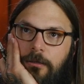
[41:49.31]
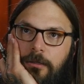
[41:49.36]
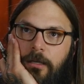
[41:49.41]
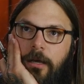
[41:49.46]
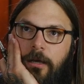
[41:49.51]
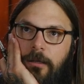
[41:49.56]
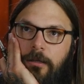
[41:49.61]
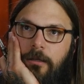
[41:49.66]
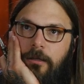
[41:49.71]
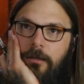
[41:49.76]

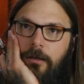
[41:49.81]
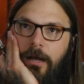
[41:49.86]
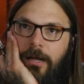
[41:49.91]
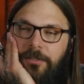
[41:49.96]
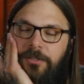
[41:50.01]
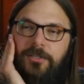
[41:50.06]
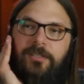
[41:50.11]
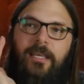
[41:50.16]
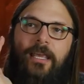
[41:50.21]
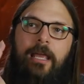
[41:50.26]
Yeah. Yeah. I
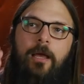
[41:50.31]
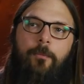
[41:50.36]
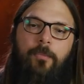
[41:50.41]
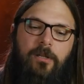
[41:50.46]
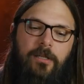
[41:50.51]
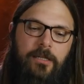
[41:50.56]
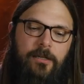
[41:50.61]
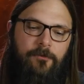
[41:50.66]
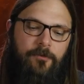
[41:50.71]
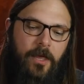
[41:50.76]
just can't
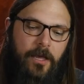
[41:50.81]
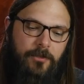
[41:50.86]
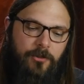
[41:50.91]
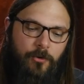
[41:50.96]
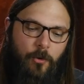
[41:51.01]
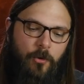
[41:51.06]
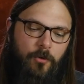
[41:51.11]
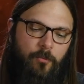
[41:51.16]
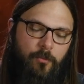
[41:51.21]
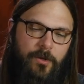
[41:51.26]
believe that
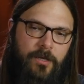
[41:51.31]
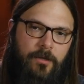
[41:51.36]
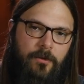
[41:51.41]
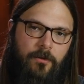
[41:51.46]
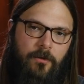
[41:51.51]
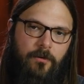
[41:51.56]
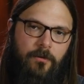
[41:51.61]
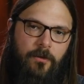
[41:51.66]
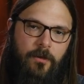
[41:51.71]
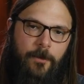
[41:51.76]
Jordan
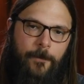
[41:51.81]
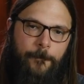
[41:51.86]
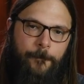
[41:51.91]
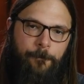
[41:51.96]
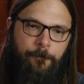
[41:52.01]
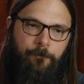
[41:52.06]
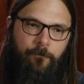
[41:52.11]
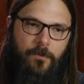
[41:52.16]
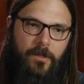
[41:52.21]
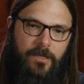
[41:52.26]
Peele
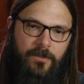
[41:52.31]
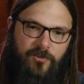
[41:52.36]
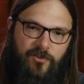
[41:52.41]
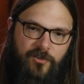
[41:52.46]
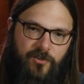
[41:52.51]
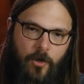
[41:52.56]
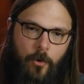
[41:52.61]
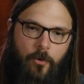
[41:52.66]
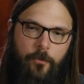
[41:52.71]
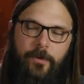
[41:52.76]
is
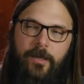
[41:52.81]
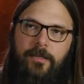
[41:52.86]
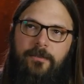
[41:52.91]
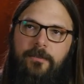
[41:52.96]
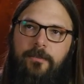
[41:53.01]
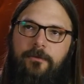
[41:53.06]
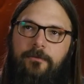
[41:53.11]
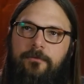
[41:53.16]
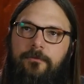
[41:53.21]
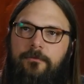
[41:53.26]
so
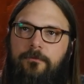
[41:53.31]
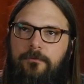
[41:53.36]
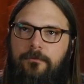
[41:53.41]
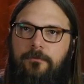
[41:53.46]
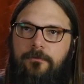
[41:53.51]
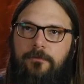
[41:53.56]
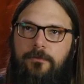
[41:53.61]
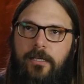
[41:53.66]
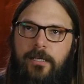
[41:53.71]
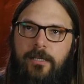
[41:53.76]
amazing.
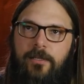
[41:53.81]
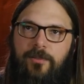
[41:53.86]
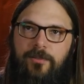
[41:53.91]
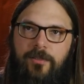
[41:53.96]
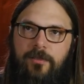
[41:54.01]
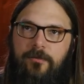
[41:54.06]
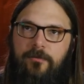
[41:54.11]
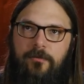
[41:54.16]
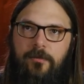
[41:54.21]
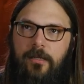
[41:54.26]
He is
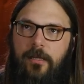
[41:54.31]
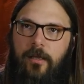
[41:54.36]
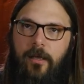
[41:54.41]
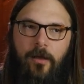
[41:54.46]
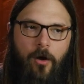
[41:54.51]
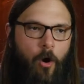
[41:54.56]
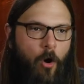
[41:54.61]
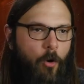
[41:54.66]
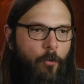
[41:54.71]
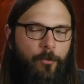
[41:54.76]
just
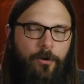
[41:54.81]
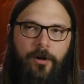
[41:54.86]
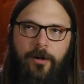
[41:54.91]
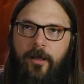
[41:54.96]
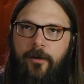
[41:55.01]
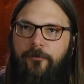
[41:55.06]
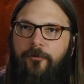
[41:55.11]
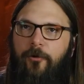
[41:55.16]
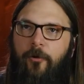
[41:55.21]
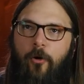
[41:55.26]
home run
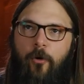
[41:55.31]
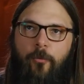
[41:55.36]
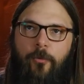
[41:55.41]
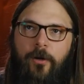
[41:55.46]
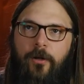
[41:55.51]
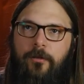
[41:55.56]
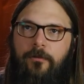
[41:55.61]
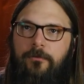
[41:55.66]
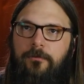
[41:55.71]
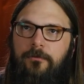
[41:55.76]
after home
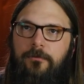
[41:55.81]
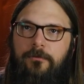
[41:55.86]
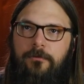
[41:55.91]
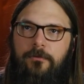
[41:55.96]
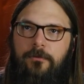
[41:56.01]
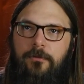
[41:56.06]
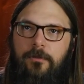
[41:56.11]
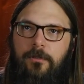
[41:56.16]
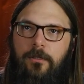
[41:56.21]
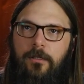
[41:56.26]
run.
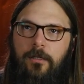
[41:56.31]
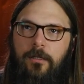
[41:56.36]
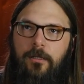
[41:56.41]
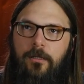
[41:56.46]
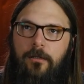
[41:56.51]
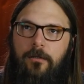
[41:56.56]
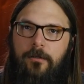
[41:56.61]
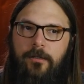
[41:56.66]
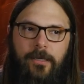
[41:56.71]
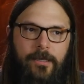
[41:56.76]

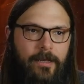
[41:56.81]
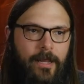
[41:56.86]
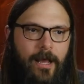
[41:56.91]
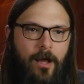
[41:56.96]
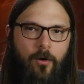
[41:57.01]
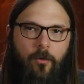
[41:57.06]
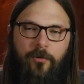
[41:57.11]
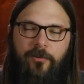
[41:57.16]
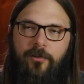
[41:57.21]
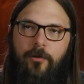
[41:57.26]
Get
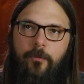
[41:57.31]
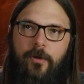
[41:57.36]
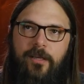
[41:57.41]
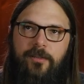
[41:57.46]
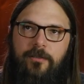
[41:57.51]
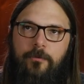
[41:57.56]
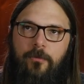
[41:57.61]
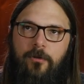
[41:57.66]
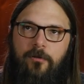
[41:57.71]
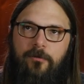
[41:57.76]
Out was an
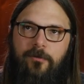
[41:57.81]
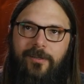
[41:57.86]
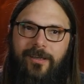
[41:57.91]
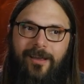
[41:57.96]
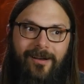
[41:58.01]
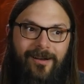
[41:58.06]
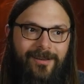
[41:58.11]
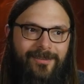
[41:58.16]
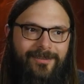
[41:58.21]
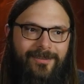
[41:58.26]
amazing movie.
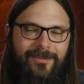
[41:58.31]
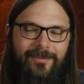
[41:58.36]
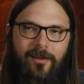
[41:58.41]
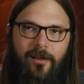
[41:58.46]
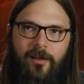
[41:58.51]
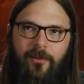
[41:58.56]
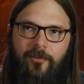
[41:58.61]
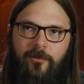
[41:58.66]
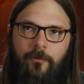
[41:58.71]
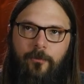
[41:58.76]
Us is
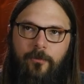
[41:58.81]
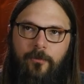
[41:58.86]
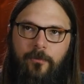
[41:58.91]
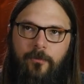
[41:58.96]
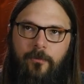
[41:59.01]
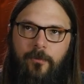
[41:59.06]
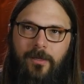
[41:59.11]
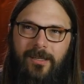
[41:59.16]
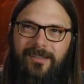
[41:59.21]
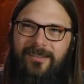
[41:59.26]
awesome.
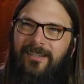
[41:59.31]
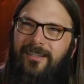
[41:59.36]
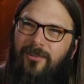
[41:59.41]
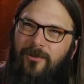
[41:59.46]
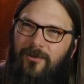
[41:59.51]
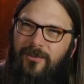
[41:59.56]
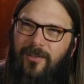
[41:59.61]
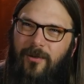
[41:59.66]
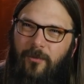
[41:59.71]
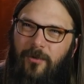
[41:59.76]
Isn't he
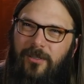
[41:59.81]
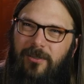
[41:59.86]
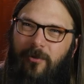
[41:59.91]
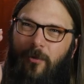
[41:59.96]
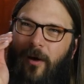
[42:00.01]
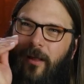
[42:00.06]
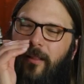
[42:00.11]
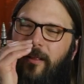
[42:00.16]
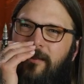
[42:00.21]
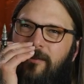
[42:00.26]
doing something with the
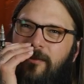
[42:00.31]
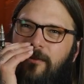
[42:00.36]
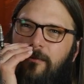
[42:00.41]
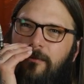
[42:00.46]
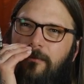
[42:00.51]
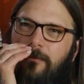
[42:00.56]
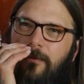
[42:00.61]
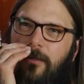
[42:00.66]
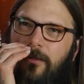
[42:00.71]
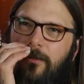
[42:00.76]
Twilight Zone?
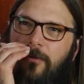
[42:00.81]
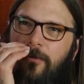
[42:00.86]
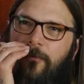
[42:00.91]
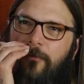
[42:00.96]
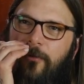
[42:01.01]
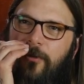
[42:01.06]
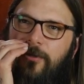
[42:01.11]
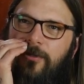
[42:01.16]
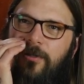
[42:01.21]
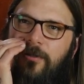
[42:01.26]
Like a new
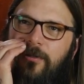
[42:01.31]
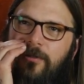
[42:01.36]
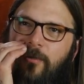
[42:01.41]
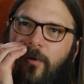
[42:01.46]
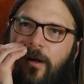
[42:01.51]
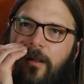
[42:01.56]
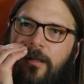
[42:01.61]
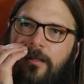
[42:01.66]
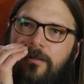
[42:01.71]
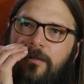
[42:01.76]
version of the
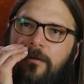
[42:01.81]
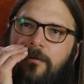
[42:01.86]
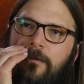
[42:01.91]
Twilight Zone?